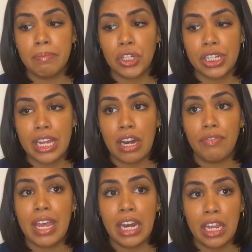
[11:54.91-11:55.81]
Just kind of
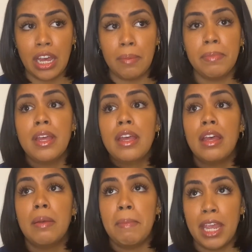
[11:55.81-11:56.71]
getting up,
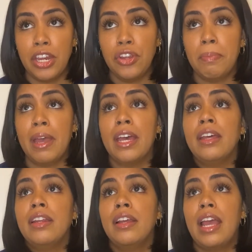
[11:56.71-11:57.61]
making your
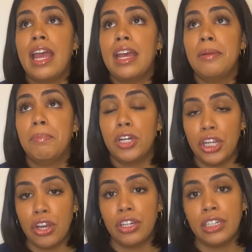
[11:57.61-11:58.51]
bed, and
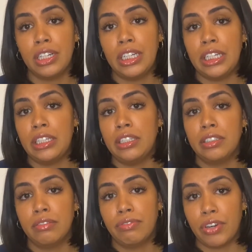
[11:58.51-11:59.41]
putting on clean,
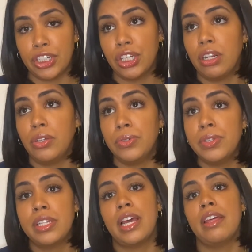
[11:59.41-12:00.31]
fresh clothes, I